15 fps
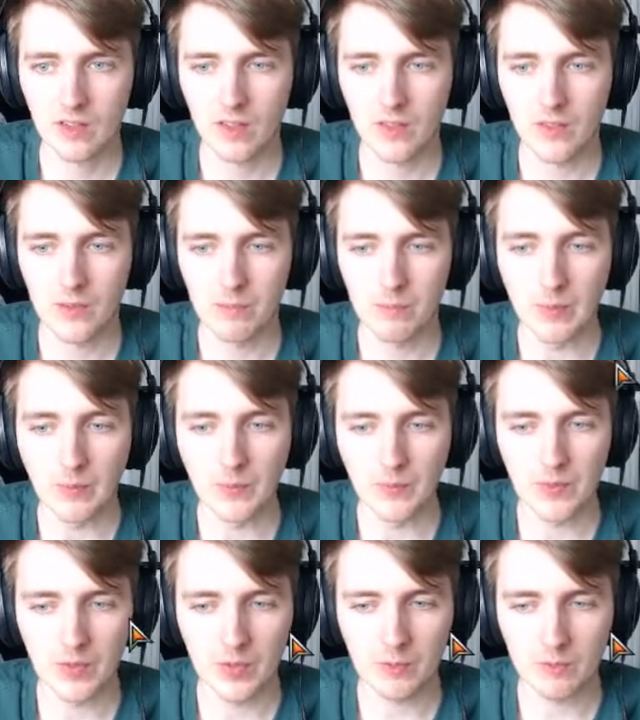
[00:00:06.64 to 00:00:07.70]
the build
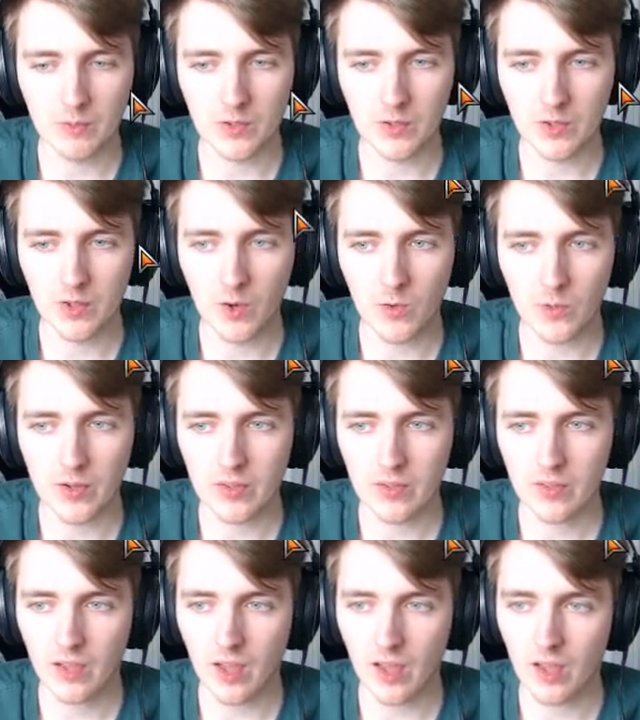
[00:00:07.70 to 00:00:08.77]
that I'm going to go with.
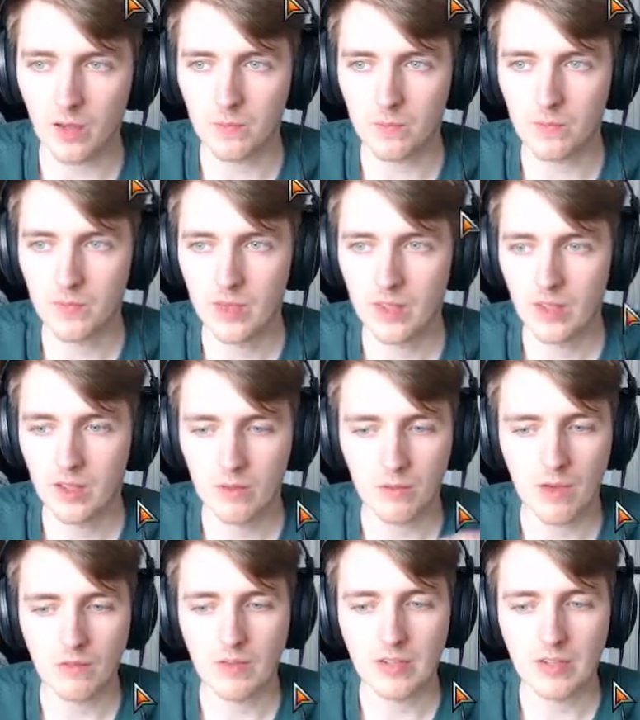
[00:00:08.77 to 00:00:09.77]
If you have any